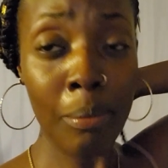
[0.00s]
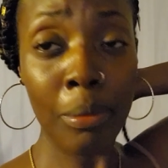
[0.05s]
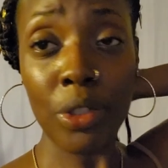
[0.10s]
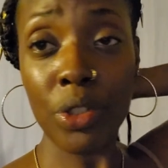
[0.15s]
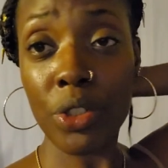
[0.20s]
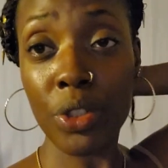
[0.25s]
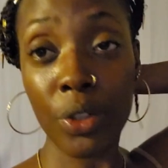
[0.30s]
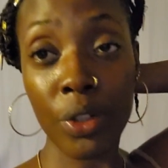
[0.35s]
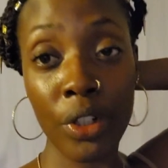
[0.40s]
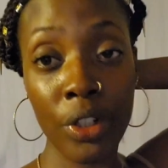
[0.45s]
I'm
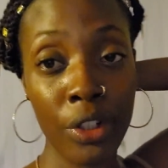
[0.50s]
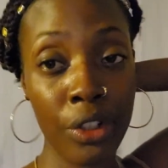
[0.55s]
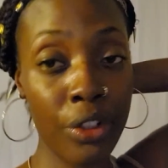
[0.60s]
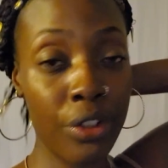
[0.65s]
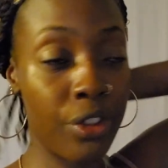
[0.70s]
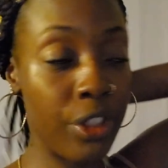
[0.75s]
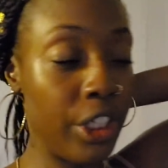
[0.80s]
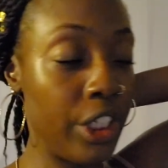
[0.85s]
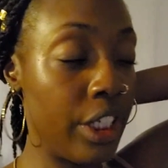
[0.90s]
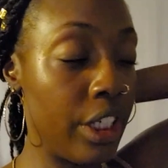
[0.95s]
also
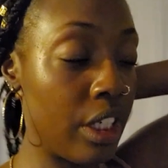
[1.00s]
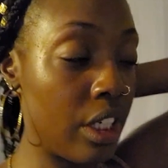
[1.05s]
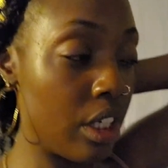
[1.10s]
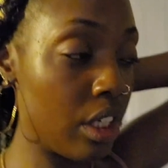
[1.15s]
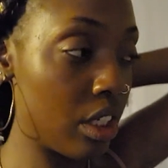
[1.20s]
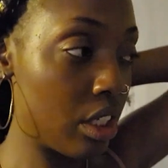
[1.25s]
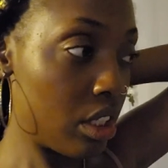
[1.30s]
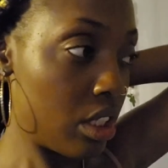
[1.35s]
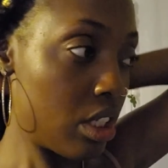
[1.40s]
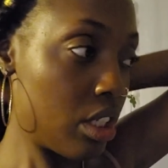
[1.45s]
hungry,
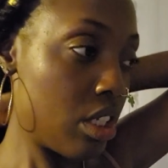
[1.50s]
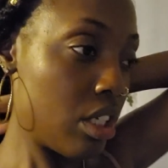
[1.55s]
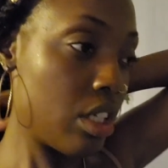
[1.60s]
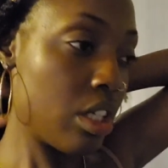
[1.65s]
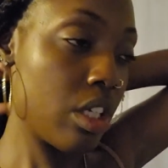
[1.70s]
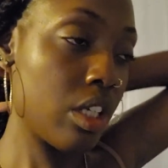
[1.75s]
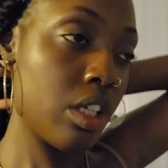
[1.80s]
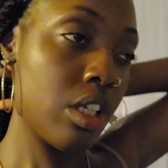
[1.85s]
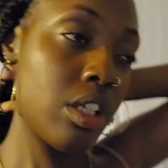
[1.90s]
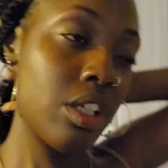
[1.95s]

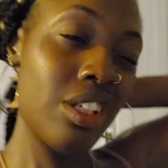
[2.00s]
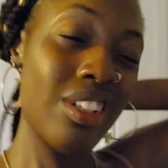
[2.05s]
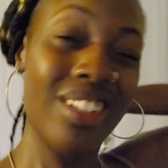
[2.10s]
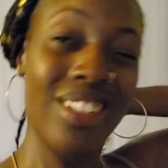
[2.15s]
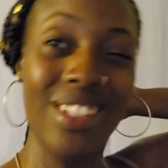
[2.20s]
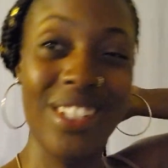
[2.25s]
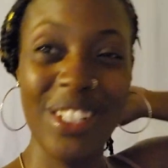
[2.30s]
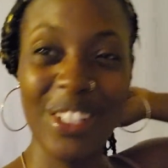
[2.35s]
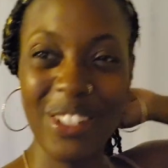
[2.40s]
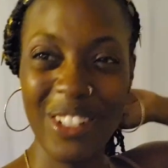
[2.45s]

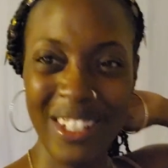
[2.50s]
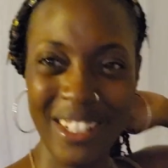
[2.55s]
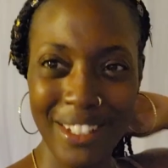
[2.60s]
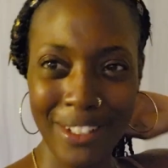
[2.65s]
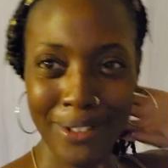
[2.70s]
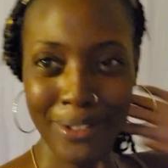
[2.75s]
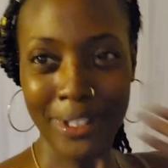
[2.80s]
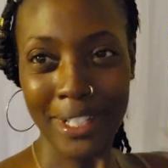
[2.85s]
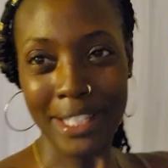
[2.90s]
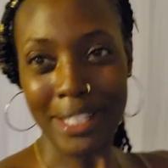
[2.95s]
so I need
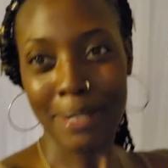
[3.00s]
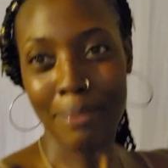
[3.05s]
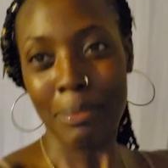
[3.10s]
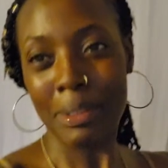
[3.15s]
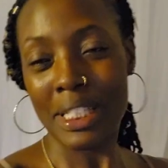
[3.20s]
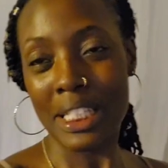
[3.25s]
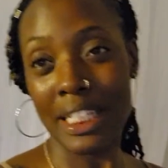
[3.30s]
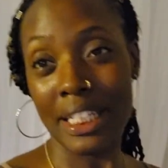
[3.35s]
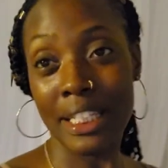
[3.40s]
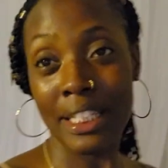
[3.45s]
to go get
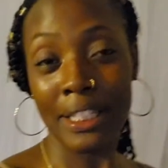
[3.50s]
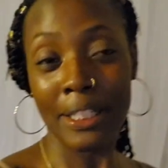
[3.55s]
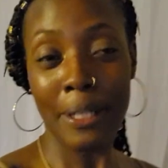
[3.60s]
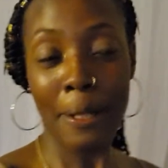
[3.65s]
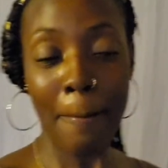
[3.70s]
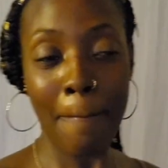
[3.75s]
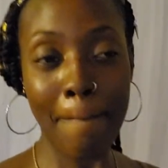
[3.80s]
something to eat.